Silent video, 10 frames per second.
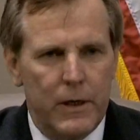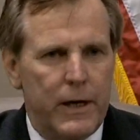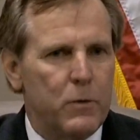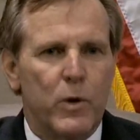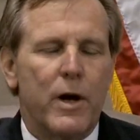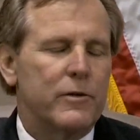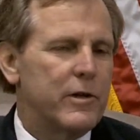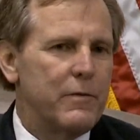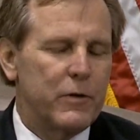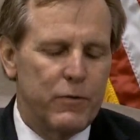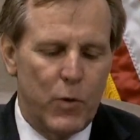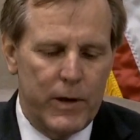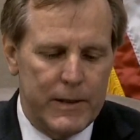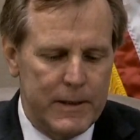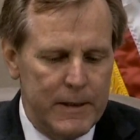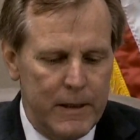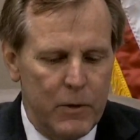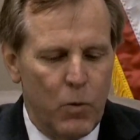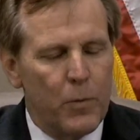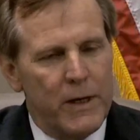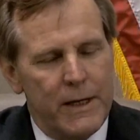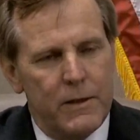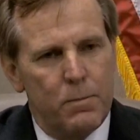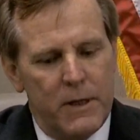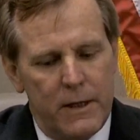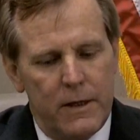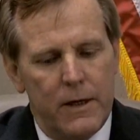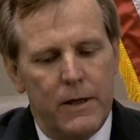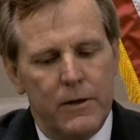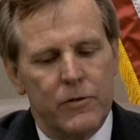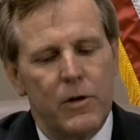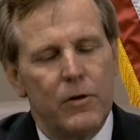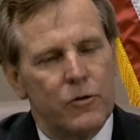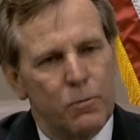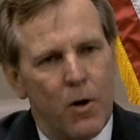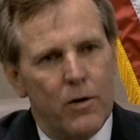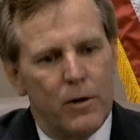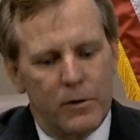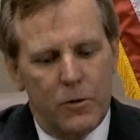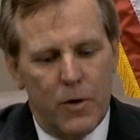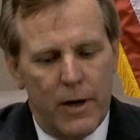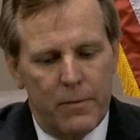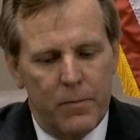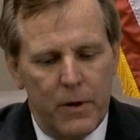And we're not safer for it. What we need to be is smart on crime.